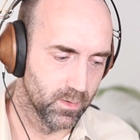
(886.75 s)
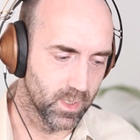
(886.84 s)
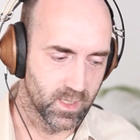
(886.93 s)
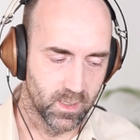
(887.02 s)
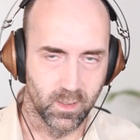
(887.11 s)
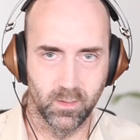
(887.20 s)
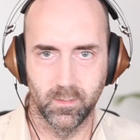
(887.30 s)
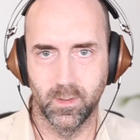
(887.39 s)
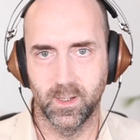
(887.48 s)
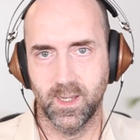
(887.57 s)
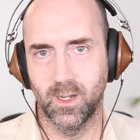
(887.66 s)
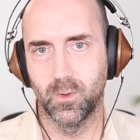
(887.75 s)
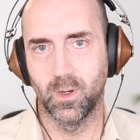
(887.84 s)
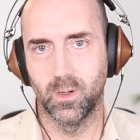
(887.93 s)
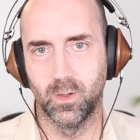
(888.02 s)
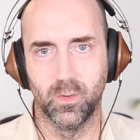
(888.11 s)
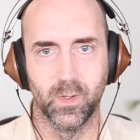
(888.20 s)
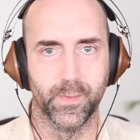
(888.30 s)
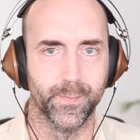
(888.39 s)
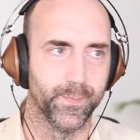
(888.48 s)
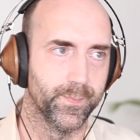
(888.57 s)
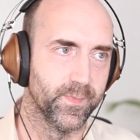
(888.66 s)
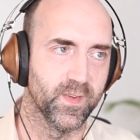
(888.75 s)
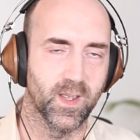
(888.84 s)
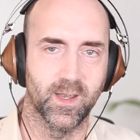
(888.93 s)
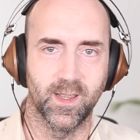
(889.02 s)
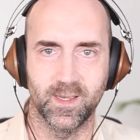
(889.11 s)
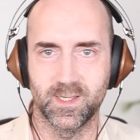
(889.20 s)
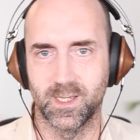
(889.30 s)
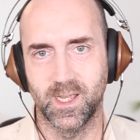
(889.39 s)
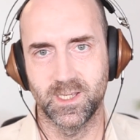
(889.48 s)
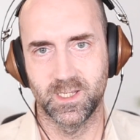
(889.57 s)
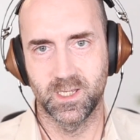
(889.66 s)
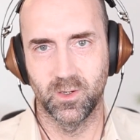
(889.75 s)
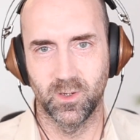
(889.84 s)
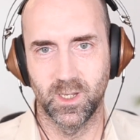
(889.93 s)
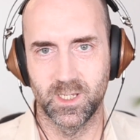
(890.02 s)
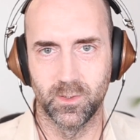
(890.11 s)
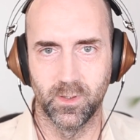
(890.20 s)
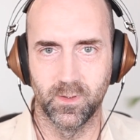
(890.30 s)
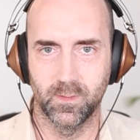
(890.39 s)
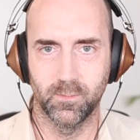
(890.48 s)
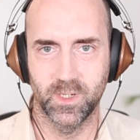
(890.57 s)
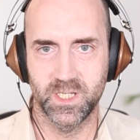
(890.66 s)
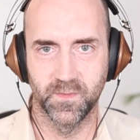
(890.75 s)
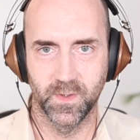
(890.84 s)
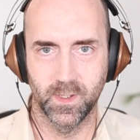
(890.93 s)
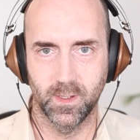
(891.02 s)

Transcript: I don't know, like alcohol and Xanax and SSRIs and all the rest of it,